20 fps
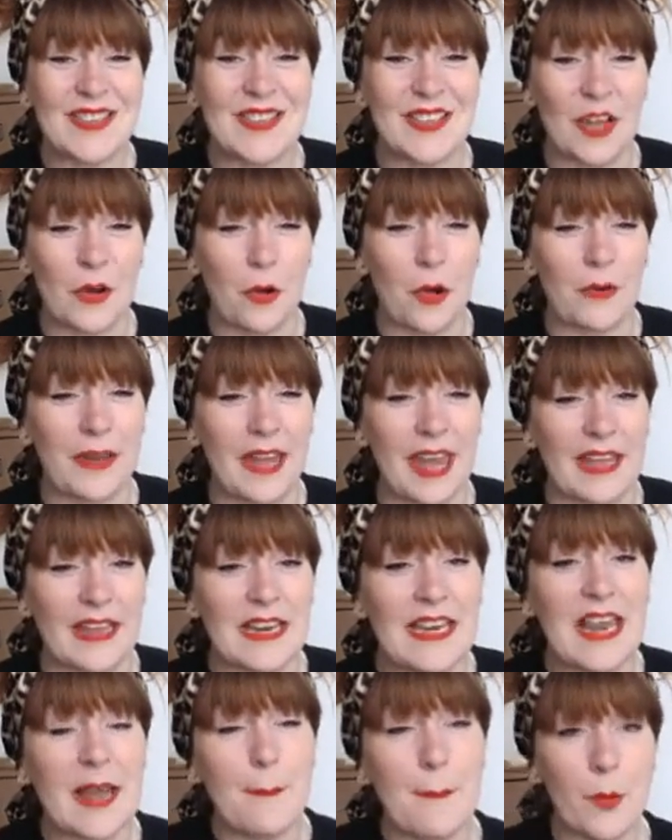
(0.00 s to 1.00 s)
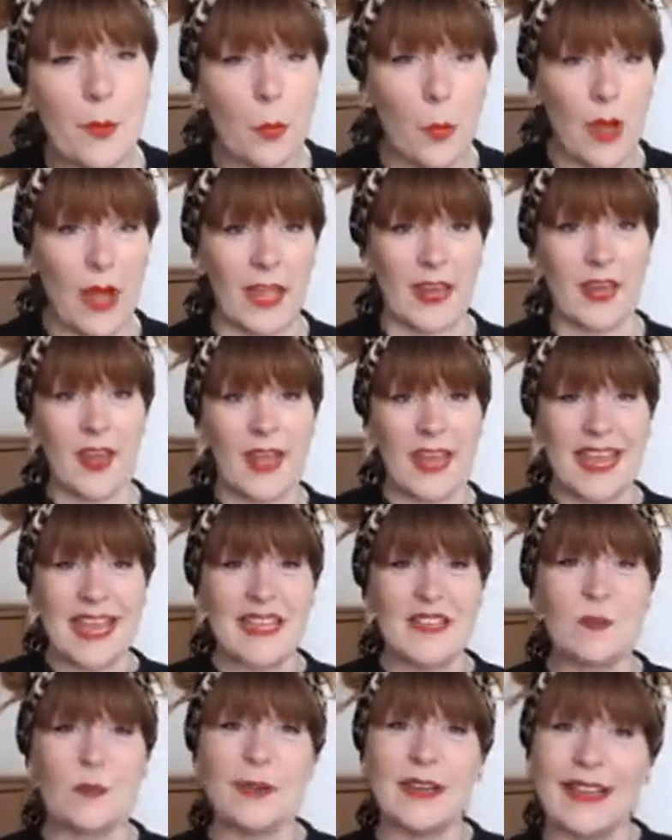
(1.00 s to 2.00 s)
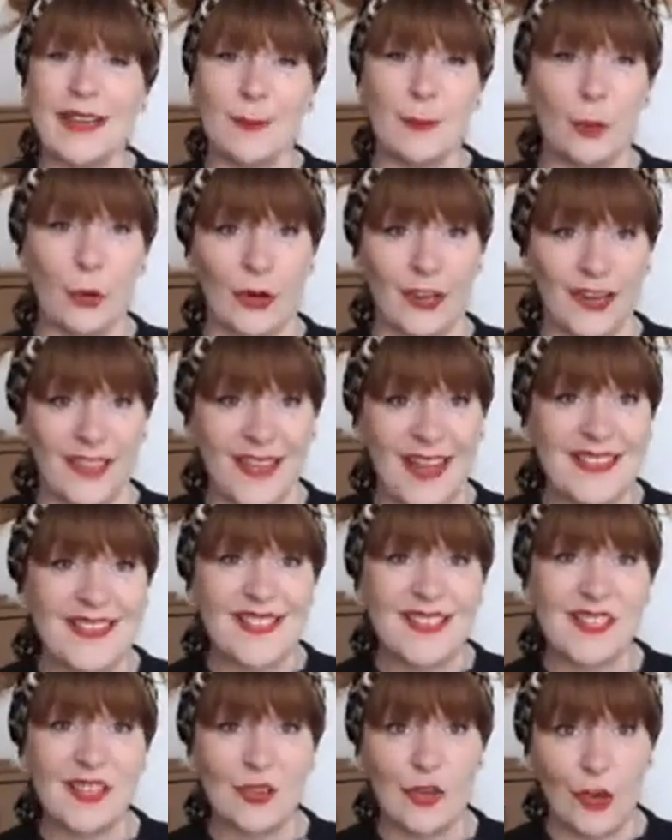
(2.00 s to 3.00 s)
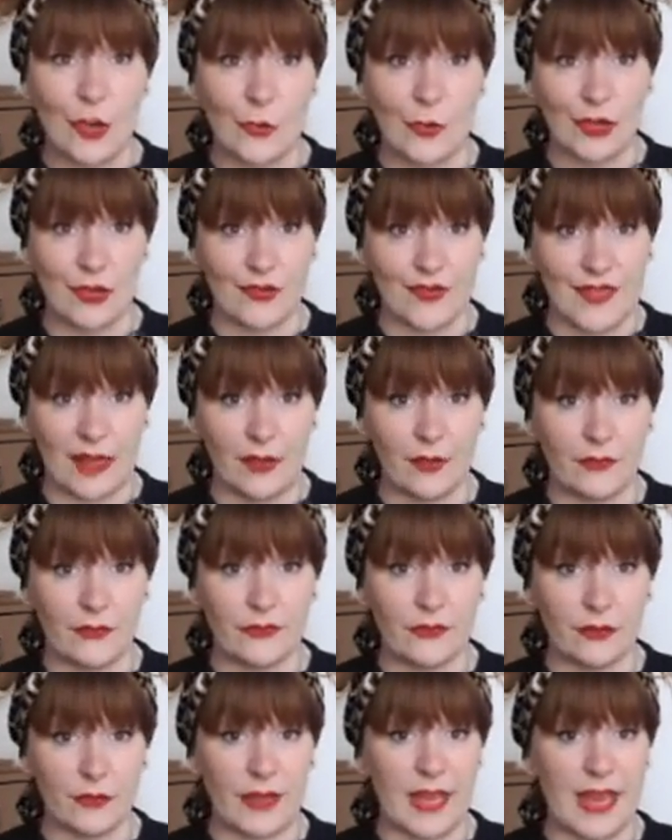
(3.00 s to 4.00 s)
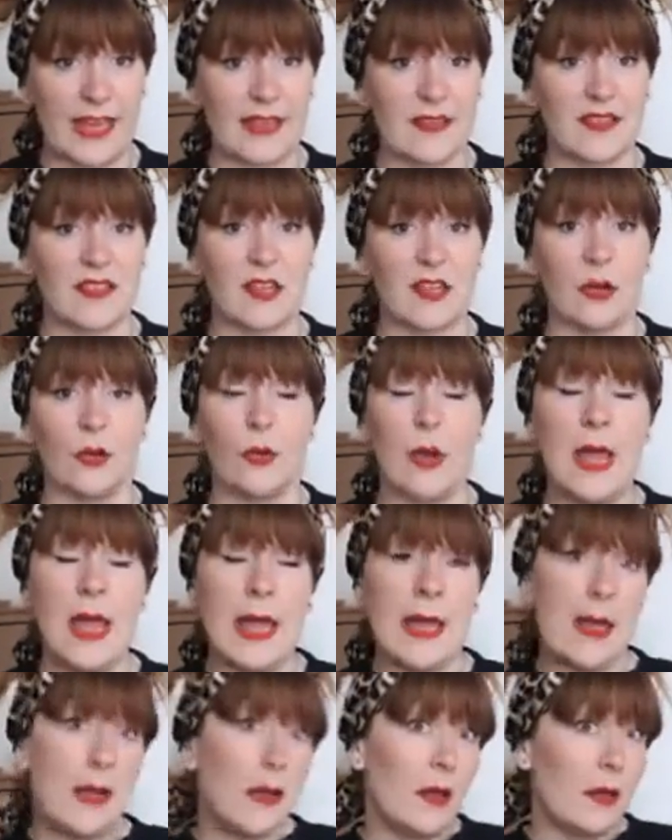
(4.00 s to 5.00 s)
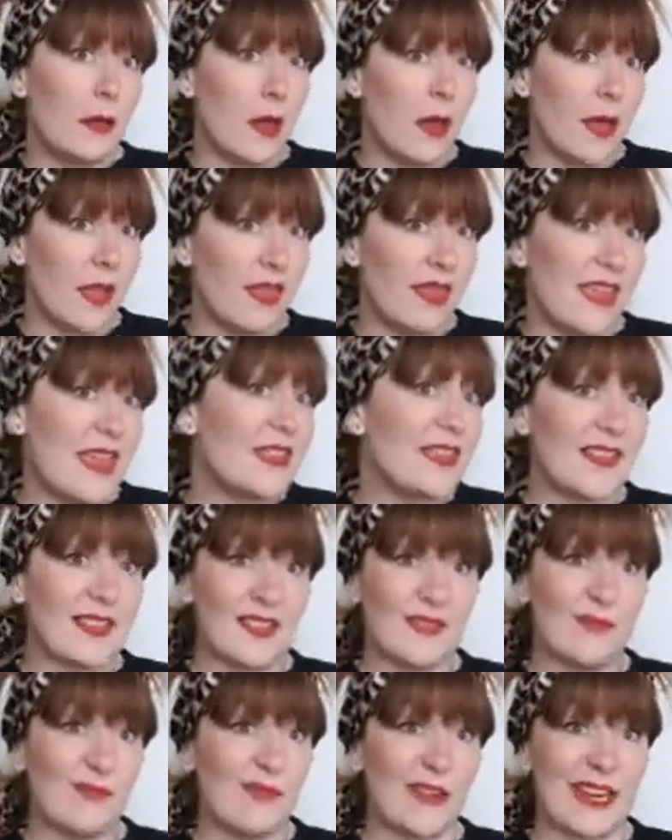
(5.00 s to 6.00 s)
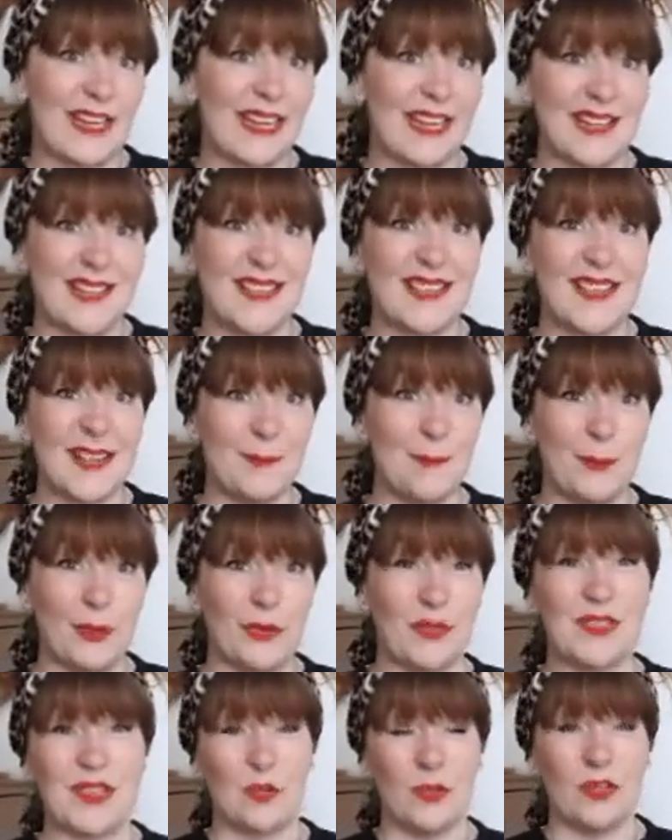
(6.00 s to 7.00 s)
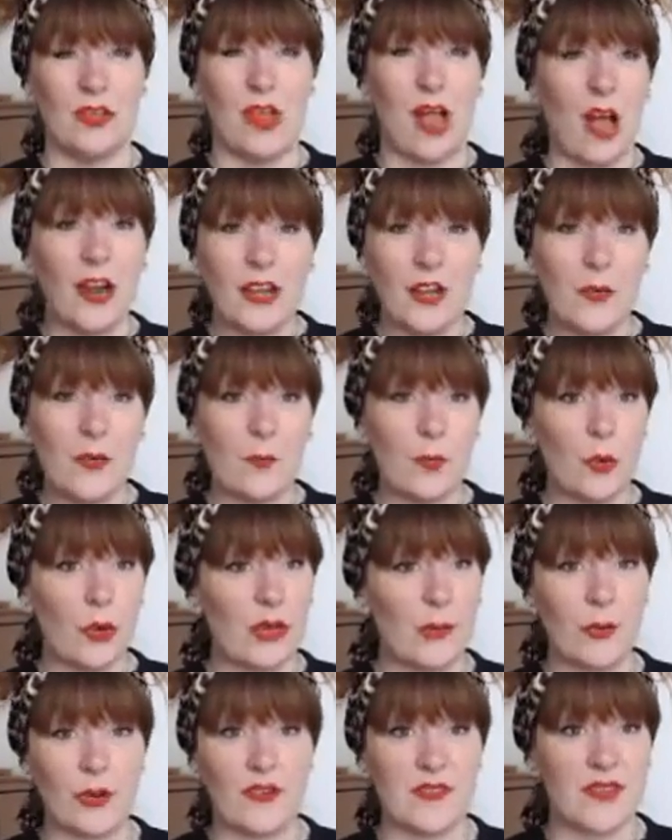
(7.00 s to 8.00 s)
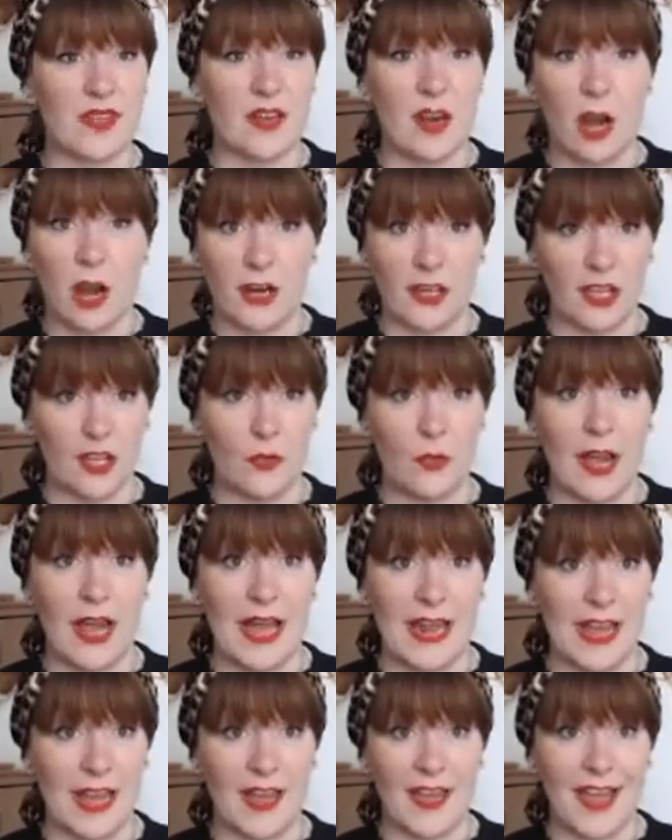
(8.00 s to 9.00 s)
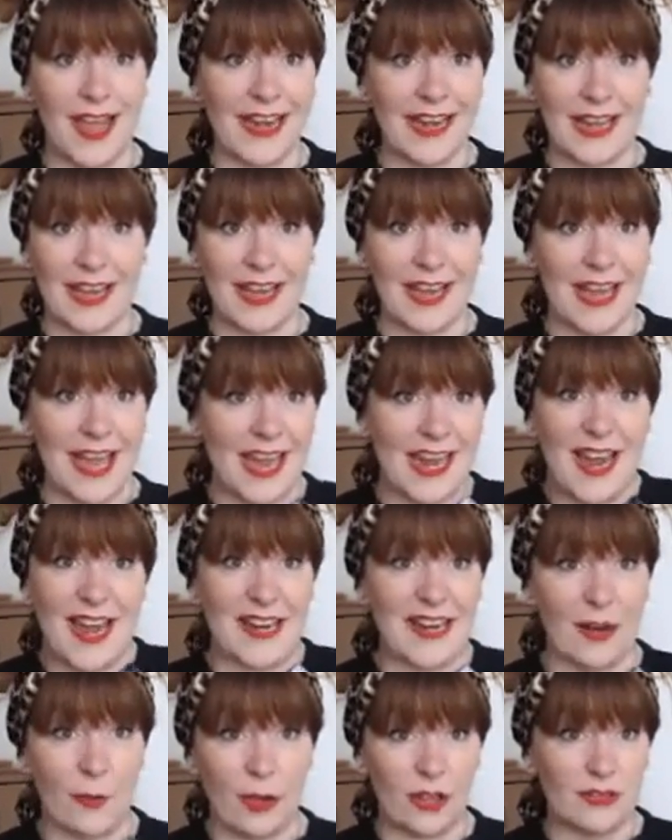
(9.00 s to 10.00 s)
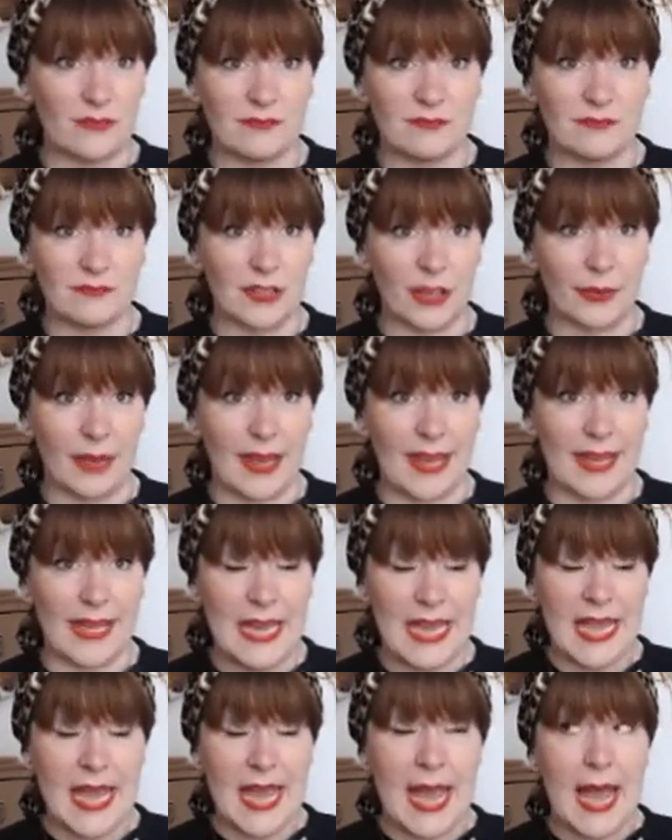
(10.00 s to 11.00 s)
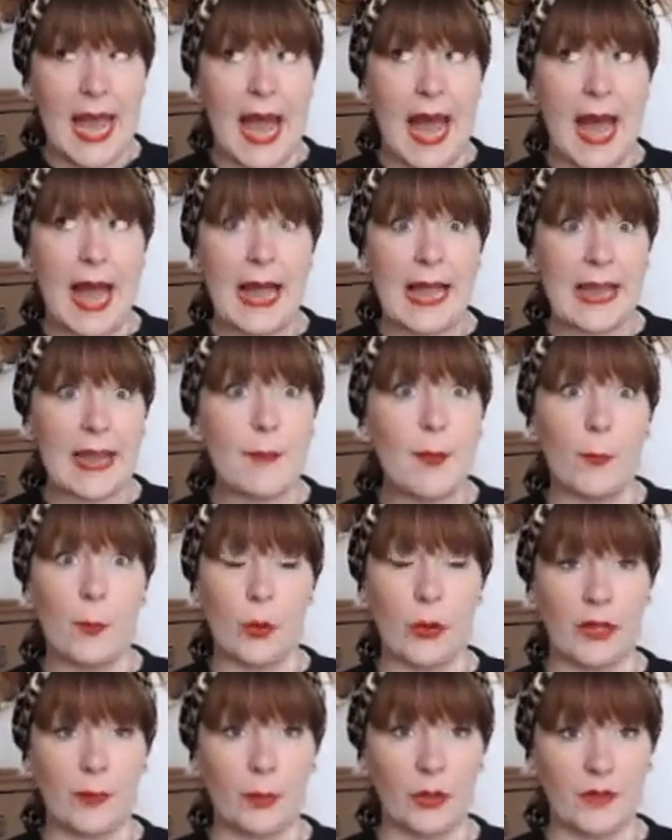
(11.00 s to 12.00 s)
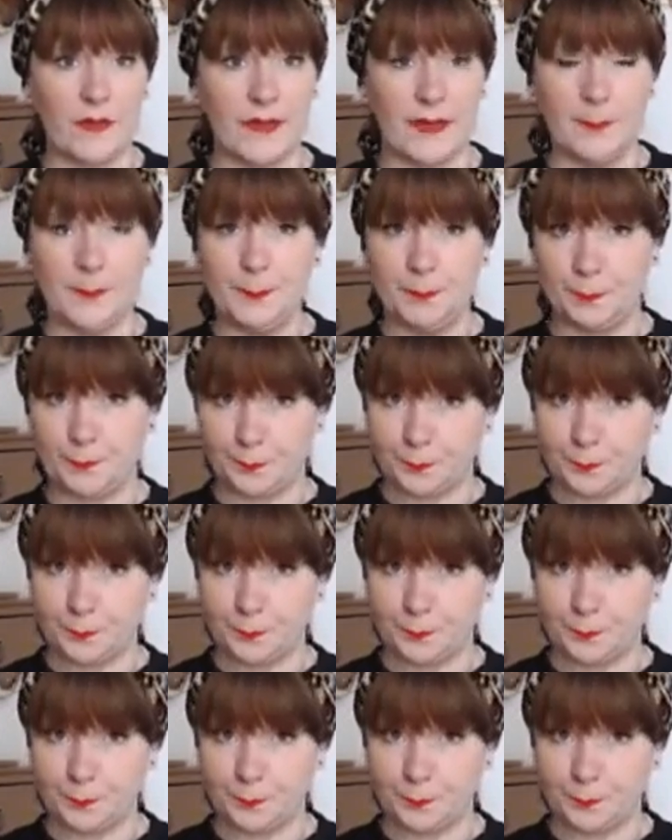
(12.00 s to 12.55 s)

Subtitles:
So, okay, number 1 is really important, and that's to know yourself. Okay, so this is a really simple tool. Are you a morning person? Are you a night owl? Okay, I am a morning person.